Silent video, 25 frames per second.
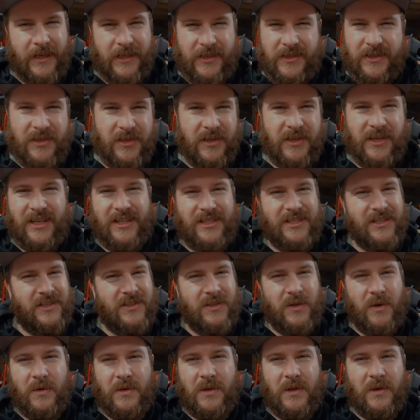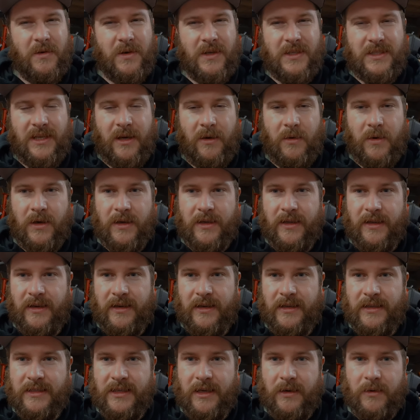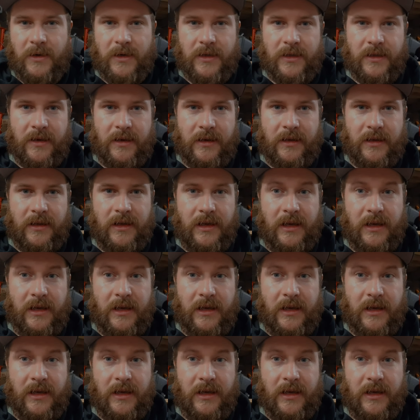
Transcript: just don't do it. It's not worth it. It's not worth it.